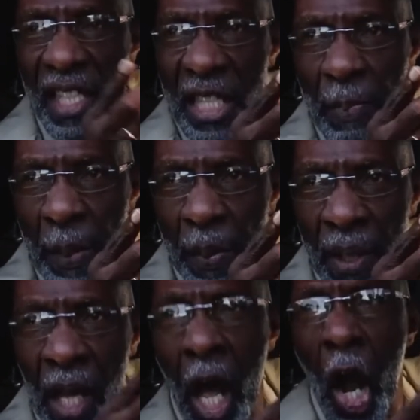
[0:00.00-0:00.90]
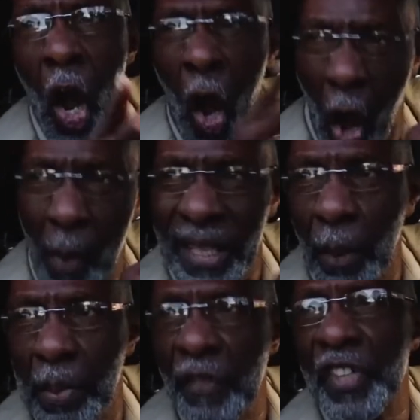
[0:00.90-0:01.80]
these people, come and
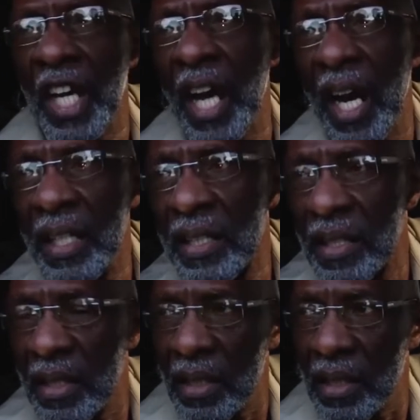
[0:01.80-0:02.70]
uplift your cards.